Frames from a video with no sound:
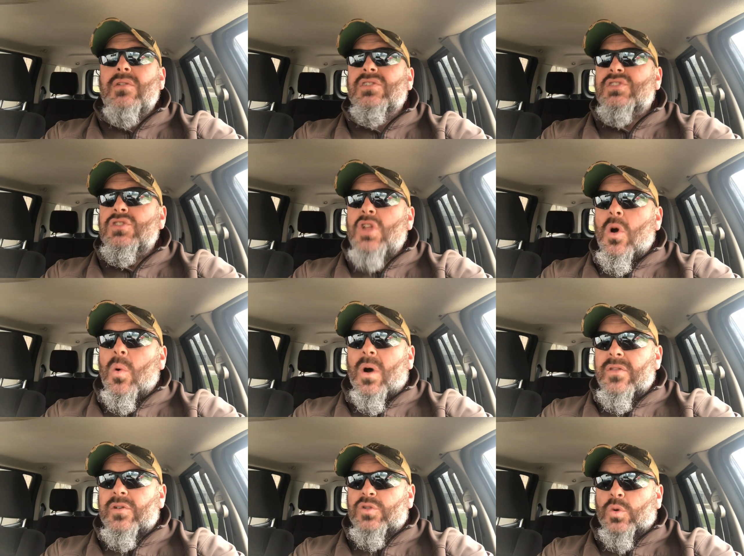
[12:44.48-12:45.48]
there is no
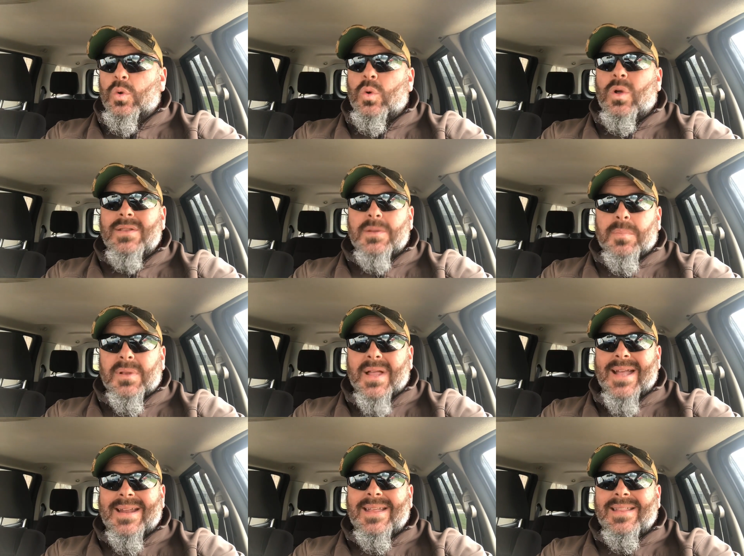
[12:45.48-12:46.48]
other tool on the
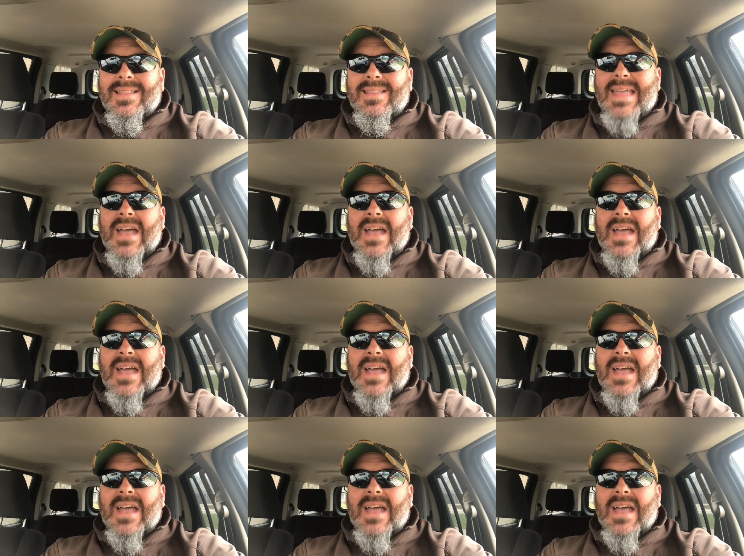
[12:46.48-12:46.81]
planet